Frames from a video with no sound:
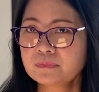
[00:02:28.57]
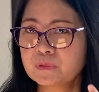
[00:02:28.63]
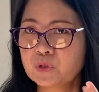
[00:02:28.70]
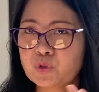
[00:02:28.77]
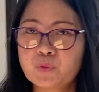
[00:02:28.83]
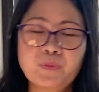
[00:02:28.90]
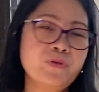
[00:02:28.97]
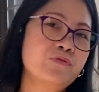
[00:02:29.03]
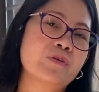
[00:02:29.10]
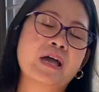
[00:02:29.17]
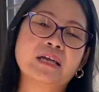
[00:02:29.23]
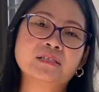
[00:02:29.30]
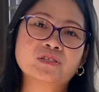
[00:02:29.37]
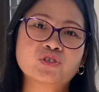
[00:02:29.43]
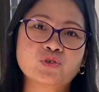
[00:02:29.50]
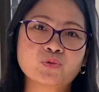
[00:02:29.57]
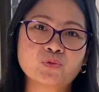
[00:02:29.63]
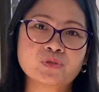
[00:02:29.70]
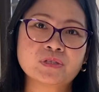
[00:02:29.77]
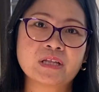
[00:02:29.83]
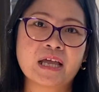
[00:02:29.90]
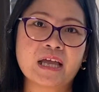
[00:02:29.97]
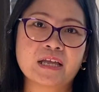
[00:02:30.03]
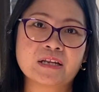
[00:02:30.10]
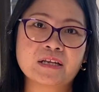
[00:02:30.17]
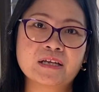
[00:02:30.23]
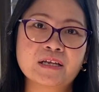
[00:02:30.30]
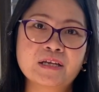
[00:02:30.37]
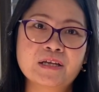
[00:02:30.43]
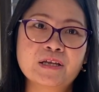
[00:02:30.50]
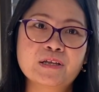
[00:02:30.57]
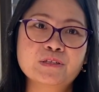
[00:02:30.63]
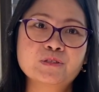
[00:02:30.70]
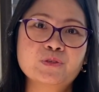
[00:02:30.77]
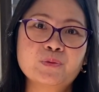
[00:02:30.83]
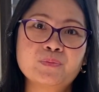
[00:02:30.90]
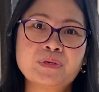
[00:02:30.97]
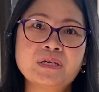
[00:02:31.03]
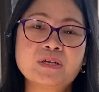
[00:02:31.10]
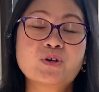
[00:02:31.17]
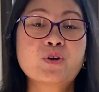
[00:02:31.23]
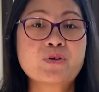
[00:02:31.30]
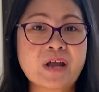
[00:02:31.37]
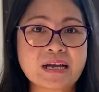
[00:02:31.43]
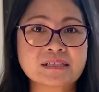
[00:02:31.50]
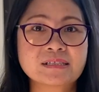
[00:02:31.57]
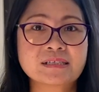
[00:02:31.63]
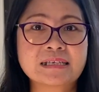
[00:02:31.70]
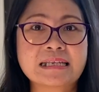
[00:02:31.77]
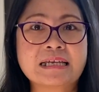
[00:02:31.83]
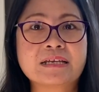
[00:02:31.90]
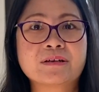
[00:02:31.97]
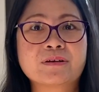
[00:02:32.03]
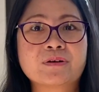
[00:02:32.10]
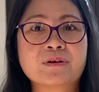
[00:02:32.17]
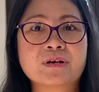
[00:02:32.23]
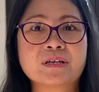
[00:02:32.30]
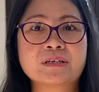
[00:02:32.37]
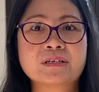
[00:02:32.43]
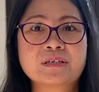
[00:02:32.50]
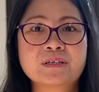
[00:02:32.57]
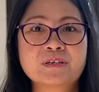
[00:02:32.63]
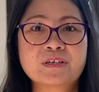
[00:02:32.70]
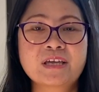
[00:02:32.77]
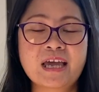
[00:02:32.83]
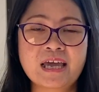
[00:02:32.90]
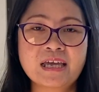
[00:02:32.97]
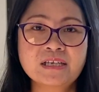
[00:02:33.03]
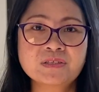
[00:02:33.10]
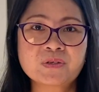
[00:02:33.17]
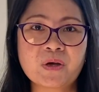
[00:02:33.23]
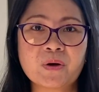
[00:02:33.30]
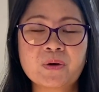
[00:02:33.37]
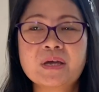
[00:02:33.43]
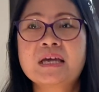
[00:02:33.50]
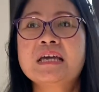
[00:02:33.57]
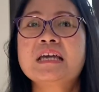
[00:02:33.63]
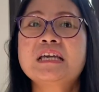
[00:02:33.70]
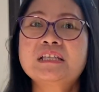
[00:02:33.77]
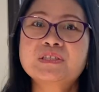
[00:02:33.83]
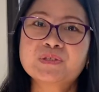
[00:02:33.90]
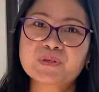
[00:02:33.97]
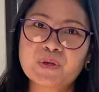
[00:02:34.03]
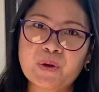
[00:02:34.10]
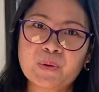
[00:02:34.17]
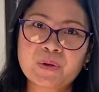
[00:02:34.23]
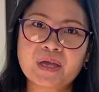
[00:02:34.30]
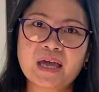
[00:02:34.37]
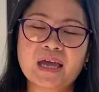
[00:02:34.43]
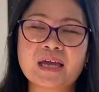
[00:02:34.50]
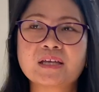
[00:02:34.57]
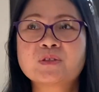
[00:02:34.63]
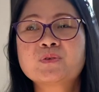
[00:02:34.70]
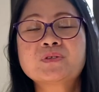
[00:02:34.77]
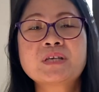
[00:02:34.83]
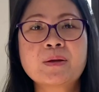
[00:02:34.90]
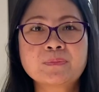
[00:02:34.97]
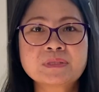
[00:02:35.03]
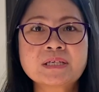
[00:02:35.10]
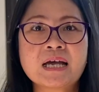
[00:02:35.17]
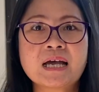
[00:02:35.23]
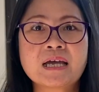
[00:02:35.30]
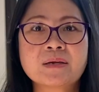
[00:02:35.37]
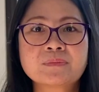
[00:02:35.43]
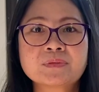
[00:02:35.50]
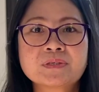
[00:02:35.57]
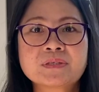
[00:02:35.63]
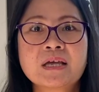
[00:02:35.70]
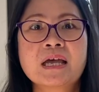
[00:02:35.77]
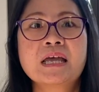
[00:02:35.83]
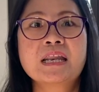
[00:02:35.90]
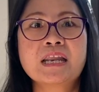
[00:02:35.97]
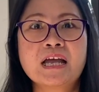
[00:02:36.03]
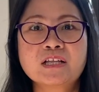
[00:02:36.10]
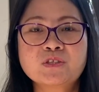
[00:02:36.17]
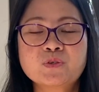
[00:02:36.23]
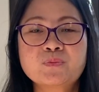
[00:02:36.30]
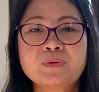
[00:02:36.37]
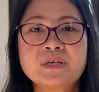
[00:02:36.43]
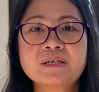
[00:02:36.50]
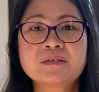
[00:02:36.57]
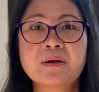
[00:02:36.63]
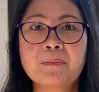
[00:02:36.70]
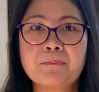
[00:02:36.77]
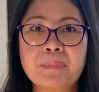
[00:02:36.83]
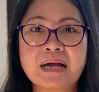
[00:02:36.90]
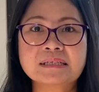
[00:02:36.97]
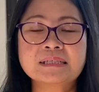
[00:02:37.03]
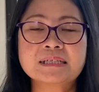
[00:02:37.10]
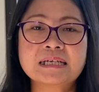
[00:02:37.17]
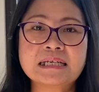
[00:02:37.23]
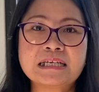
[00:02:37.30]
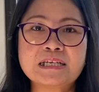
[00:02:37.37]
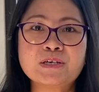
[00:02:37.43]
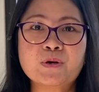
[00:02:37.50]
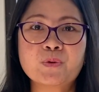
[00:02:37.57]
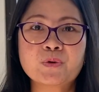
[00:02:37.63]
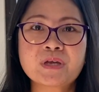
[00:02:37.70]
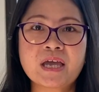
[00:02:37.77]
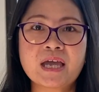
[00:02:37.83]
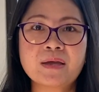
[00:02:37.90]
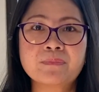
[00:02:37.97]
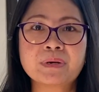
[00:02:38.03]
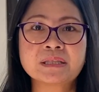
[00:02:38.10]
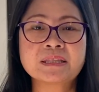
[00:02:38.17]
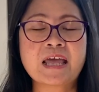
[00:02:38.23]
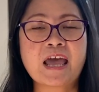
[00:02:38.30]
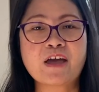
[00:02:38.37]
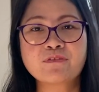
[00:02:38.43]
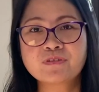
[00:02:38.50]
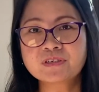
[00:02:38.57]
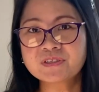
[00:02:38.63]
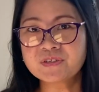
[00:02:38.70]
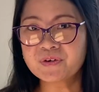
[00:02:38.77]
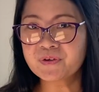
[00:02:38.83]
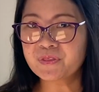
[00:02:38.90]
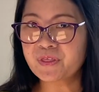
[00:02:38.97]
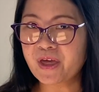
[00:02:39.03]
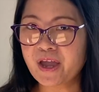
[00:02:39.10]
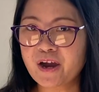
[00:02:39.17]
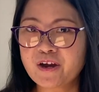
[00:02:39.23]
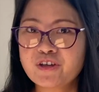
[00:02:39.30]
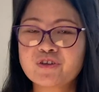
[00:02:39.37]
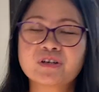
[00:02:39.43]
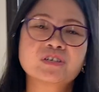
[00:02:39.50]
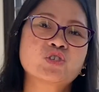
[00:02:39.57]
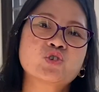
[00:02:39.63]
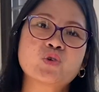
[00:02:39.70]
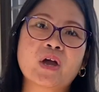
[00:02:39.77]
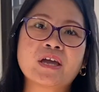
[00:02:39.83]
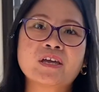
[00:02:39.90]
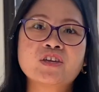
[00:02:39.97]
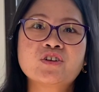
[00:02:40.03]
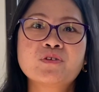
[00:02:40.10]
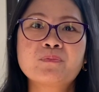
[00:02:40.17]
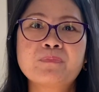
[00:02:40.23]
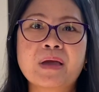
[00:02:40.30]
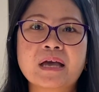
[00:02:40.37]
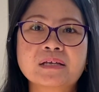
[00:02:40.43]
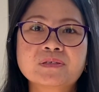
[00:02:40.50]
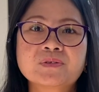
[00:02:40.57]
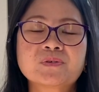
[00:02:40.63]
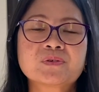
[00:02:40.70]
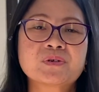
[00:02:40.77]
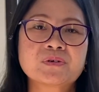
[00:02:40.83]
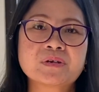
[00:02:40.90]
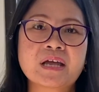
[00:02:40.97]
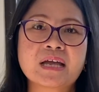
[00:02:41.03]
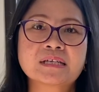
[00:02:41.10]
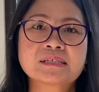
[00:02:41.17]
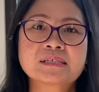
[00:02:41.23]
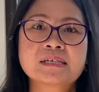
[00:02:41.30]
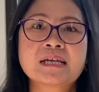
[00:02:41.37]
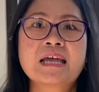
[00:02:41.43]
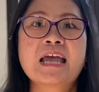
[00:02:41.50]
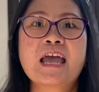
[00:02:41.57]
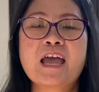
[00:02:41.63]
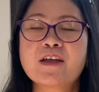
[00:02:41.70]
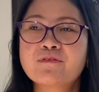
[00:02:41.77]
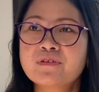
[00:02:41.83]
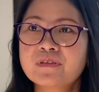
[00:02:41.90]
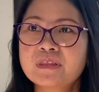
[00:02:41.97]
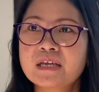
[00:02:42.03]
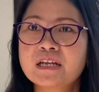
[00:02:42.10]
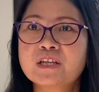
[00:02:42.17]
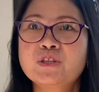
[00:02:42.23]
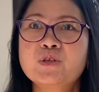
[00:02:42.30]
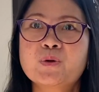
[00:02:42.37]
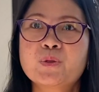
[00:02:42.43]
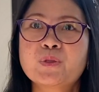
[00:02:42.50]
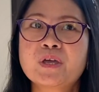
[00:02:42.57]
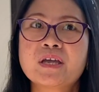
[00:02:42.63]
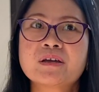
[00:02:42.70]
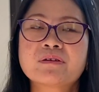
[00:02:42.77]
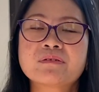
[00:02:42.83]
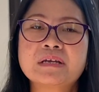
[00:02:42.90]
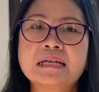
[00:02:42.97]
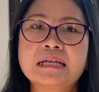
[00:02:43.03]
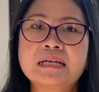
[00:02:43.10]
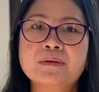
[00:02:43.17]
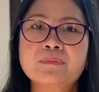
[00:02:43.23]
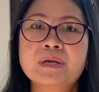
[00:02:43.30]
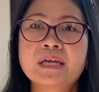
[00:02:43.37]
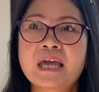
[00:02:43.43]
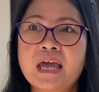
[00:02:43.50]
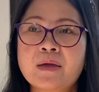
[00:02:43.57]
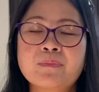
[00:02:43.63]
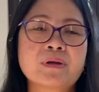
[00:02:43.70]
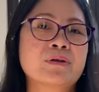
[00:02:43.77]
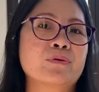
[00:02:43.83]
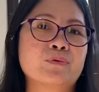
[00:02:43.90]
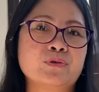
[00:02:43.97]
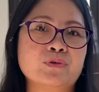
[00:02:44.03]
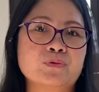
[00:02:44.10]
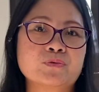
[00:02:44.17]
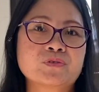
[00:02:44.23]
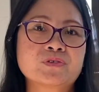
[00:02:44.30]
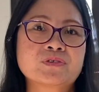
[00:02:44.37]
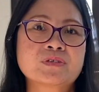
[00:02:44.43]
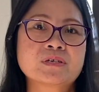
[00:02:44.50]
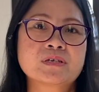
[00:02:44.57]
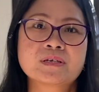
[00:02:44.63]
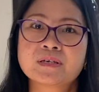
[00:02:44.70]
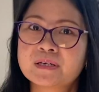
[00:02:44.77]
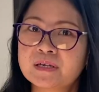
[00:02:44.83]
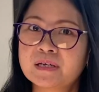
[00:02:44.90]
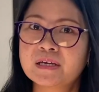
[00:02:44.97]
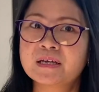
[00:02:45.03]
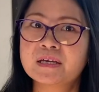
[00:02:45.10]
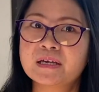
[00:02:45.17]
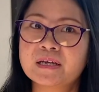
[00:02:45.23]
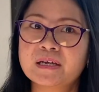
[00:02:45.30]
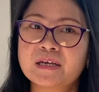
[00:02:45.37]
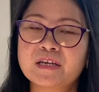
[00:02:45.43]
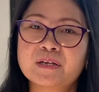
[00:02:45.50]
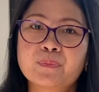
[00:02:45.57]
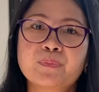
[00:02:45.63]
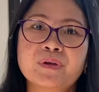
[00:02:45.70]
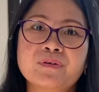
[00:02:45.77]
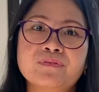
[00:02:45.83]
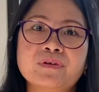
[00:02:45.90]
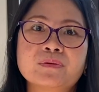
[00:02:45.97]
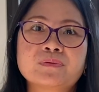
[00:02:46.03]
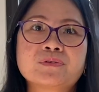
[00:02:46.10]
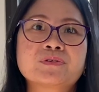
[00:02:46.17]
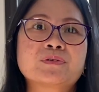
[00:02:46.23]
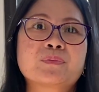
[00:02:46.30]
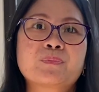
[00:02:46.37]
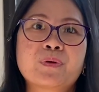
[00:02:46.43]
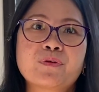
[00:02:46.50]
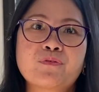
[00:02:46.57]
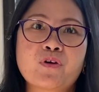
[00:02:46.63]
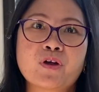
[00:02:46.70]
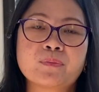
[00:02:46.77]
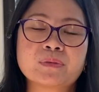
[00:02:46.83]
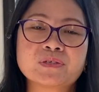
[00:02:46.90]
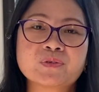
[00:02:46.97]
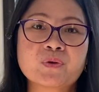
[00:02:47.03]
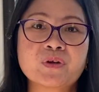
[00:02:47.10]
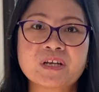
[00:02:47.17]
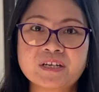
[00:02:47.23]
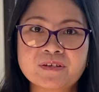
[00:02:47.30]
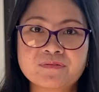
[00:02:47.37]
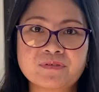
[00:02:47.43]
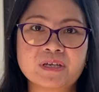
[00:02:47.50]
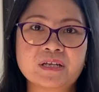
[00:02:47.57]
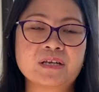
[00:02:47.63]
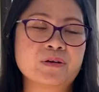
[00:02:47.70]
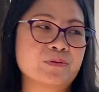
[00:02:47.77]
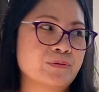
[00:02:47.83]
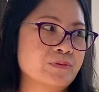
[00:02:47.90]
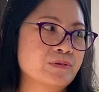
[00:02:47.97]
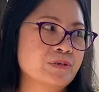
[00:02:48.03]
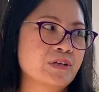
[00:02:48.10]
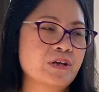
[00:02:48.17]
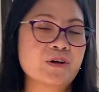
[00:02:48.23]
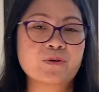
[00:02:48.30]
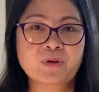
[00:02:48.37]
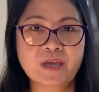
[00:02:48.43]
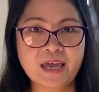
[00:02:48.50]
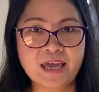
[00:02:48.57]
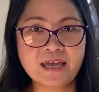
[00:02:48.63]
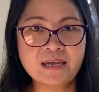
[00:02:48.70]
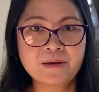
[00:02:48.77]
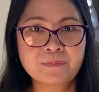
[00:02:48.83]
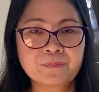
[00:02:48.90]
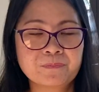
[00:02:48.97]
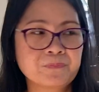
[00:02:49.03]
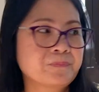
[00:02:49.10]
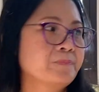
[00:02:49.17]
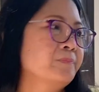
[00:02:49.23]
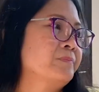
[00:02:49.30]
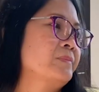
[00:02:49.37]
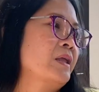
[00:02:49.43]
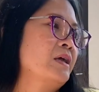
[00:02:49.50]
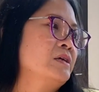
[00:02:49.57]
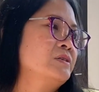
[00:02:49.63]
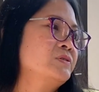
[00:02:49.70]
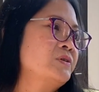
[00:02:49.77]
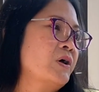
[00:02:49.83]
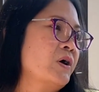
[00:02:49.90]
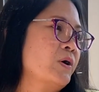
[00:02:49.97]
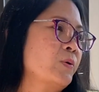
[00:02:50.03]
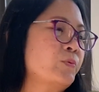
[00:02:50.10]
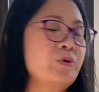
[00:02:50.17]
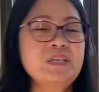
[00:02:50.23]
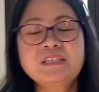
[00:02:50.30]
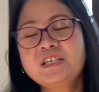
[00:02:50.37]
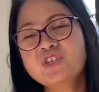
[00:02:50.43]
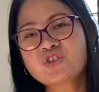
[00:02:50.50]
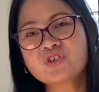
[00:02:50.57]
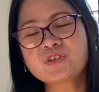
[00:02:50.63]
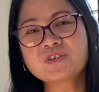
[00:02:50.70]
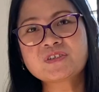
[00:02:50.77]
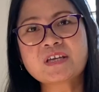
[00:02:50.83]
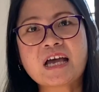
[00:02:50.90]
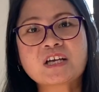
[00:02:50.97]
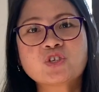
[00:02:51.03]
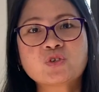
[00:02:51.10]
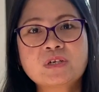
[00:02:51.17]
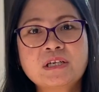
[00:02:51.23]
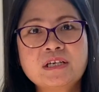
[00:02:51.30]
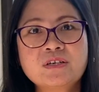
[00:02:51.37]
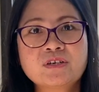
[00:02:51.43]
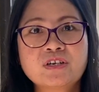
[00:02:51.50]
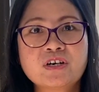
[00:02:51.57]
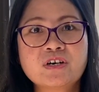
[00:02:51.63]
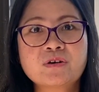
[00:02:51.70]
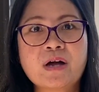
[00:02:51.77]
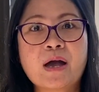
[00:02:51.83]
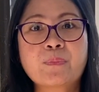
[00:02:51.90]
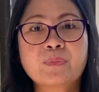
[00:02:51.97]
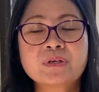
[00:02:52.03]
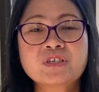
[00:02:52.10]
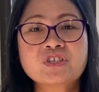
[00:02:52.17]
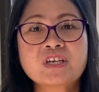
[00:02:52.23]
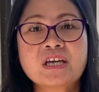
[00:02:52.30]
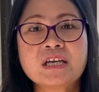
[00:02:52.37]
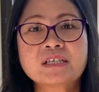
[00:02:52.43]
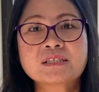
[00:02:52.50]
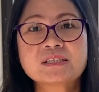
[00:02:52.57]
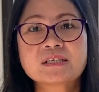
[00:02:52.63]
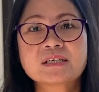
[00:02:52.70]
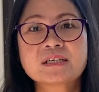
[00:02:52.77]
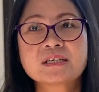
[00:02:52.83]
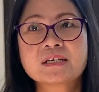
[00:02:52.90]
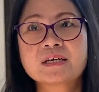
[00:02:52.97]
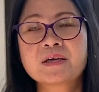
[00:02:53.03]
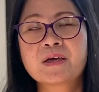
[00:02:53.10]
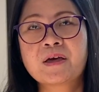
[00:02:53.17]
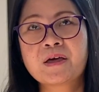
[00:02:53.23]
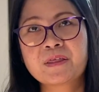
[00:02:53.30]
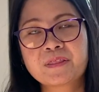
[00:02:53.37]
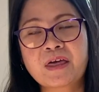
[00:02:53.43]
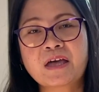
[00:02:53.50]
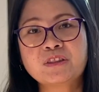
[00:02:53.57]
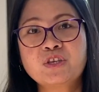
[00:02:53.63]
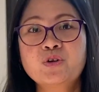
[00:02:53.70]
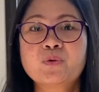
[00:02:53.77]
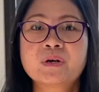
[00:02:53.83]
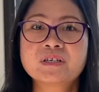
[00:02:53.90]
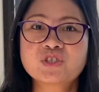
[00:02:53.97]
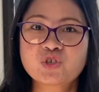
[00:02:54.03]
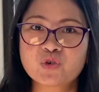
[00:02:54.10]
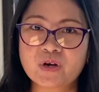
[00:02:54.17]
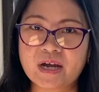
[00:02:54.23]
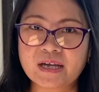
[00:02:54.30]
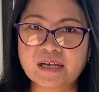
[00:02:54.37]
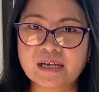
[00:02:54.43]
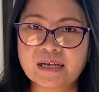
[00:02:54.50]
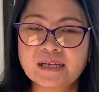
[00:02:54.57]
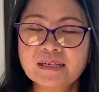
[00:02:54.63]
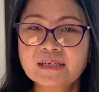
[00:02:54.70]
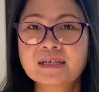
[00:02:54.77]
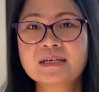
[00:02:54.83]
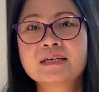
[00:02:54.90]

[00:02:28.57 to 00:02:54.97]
to be fine-tuned and to be corrected later on. Okay, so it's okay to sometimes not to be grammatically okay, but the efforts are there. You're trying your best to correct everything that you think really became erroneous in the previous performance or in the video. Okay, so we teachers actually, you know, appreciate that you are trying